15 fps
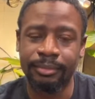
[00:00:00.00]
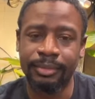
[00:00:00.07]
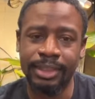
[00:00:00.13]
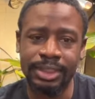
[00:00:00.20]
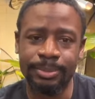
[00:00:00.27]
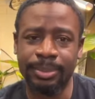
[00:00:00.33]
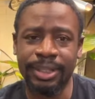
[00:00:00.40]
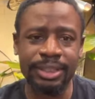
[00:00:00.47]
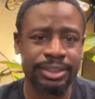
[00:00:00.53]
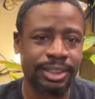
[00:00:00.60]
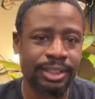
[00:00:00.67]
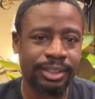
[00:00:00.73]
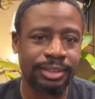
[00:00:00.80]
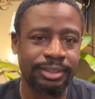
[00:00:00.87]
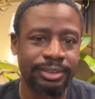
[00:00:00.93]
This place
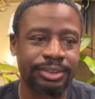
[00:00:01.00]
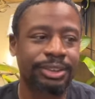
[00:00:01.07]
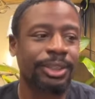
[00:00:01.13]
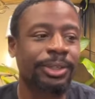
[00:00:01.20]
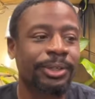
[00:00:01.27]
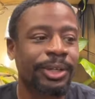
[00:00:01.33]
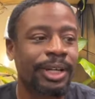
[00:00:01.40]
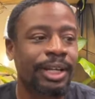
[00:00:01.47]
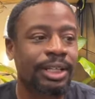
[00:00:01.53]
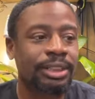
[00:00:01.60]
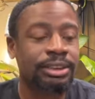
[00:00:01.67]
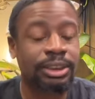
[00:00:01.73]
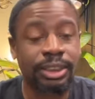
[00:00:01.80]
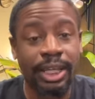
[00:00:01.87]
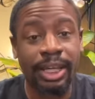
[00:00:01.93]
here. So,
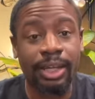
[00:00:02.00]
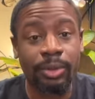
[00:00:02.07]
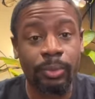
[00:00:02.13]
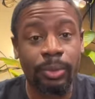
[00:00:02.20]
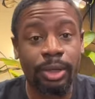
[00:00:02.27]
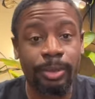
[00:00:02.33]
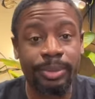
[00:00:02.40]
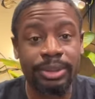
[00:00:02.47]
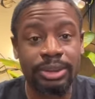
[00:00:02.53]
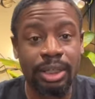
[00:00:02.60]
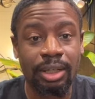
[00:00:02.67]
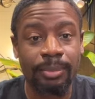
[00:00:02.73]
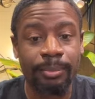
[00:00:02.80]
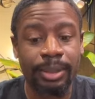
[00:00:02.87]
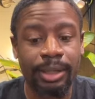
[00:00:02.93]
Today, we're gonna be
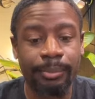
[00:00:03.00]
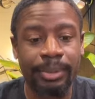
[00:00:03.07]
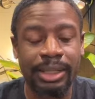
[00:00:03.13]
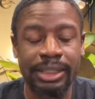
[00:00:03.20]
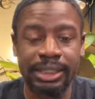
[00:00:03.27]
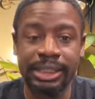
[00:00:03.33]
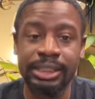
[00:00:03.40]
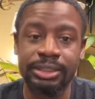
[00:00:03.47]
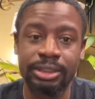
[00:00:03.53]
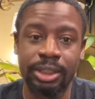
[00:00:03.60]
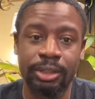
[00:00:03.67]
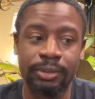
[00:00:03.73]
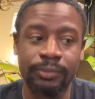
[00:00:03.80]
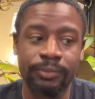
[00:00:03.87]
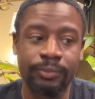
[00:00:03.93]
talking about my
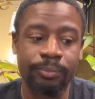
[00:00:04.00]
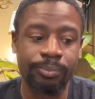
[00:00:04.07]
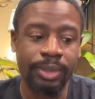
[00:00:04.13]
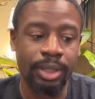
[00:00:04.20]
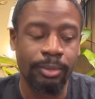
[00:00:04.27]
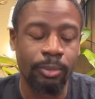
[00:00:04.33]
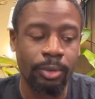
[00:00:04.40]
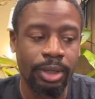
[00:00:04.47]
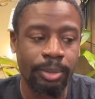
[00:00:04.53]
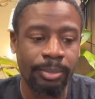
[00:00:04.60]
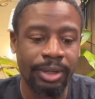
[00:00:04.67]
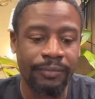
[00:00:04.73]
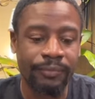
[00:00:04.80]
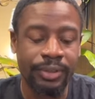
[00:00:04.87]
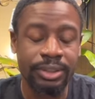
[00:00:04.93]
detolf. Um, one of
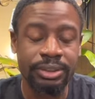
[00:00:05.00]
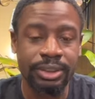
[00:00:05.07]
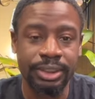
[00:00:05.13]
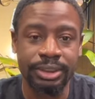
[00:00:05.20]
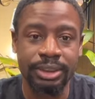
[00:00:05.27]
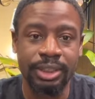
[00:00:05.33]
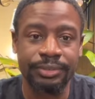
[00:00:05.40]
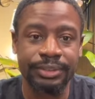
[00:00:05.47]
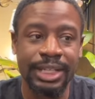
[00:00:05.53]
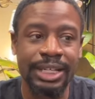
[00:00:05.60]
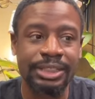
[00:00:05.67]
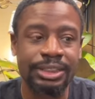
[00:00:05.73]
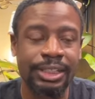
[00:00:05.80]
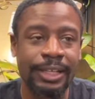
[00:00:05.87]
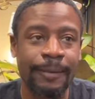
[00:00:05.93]
my first detolfs,
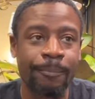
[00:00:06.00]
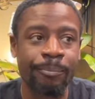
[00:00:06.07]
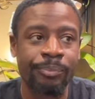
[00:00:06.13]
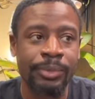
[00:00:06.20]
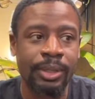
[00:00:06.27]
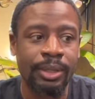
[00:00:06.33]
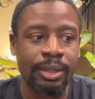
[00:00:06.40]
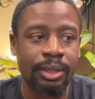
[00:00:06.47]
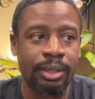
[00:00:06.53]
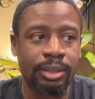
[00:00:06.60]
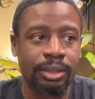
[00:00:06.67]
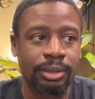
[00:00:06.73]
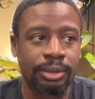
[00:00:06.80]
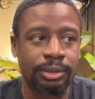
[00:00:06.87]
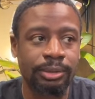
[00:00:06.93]
actually.
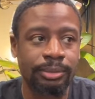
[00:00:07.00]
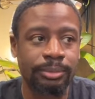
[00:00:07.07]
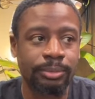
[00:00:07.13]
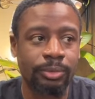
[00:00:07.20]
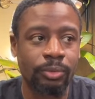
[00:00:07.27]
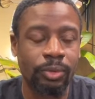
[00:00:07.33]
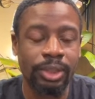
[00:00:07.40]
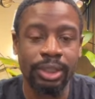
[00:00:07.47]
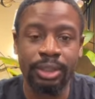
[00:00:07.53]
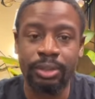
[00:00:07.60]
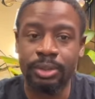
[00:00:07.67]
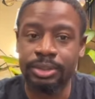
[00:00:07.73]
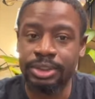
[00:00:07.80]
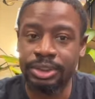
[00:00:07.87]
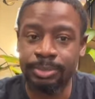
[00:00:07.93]
Um, really
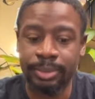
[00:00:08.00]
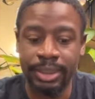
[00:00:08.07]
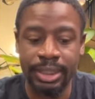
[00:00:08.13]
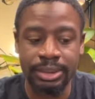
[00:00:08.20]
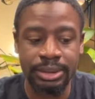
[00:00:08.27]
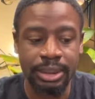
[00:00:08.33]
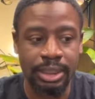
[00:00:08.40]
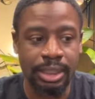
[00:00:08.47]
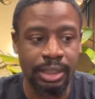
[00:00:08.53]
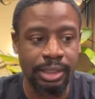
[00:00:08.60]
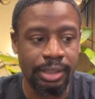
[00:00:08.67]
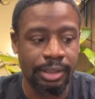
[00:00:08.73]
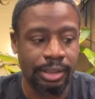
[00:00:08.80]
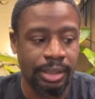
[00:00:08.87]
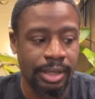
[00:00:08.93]
gorgeous plants in
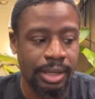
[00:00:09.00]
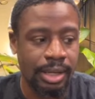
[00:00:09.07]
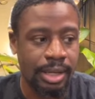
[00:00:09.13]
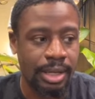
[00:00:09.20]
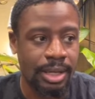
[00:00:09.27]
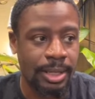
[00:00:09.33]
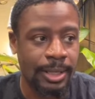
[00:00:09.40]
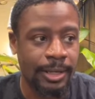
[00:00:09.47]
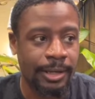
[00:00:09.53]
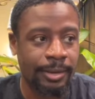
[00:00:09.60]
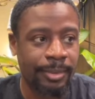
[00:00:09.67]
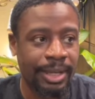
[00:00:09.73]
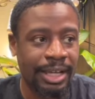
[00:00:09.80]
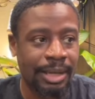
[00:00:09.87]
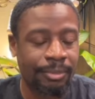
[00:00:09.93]
there.
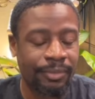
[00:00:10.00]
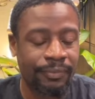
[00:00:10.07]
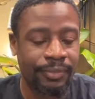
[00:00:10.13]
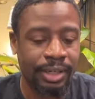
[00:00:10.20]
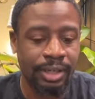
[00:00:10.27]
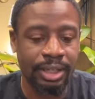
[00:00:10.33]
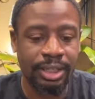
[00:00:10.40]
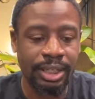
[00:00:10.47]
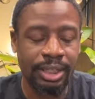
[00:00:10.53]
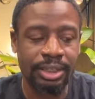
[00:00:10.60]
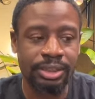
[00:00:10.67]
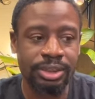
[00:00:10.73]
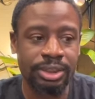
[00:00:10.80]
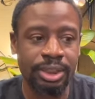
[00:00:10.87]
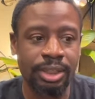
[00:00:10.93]
Um, I got my
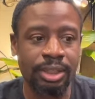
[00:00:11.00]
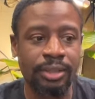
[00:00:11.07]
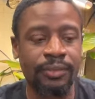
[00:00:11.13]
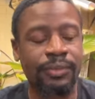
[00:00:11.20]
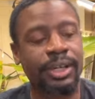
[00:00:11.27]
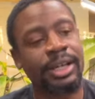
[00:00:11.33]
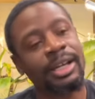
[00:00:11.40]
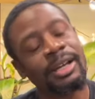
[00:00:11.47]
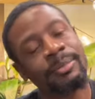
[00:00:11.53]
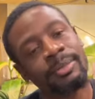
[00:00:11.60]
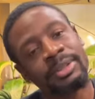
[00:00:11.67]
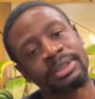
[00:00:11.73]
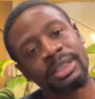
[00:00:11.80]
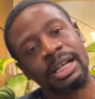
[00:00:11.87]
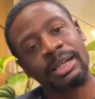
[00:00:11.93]
variegated shelf. I got
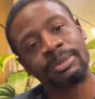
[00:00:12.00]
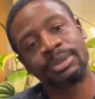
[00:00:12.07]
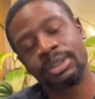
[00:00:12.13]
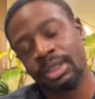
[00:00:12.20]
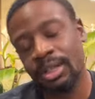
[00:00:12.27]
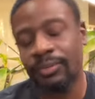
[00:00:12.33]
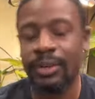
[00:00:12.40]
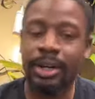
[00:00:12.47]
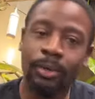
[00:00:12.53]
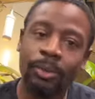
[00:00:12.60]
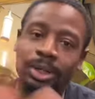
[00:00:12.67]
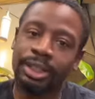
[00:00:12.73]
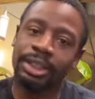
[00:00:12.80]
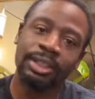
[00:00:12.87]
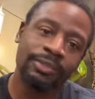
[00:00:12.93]
my top shelf. I don't
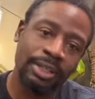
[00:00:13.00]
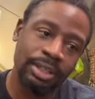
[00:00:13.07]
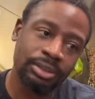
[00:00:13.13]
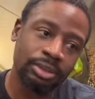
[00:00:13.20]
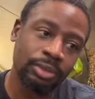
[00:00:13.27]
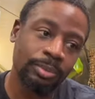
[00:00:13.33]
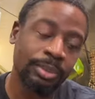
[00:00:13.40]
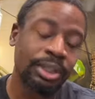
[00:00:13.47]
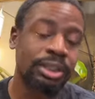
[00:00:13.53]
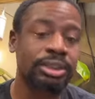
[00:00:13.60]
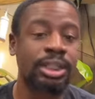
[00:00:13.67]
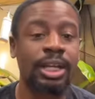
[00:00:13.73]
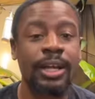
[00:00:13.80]
want to give y'all too much